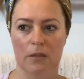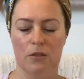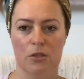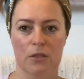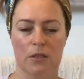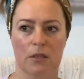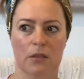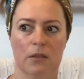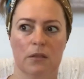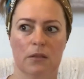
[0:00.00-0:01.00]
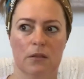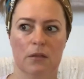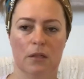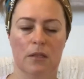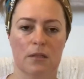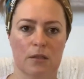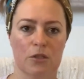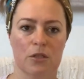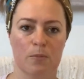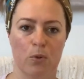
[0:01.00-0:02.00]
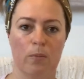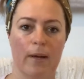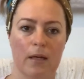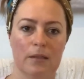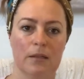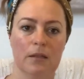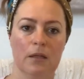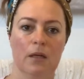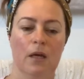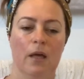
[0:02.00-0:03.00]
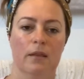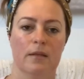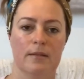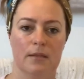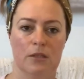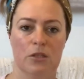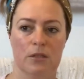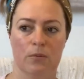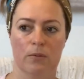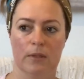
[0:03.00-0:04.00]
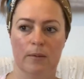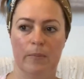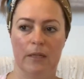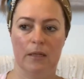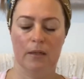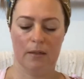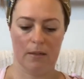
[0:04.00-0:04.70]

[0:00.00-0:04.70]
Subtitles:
It's just that it's such a small pattern. The stitches are really big.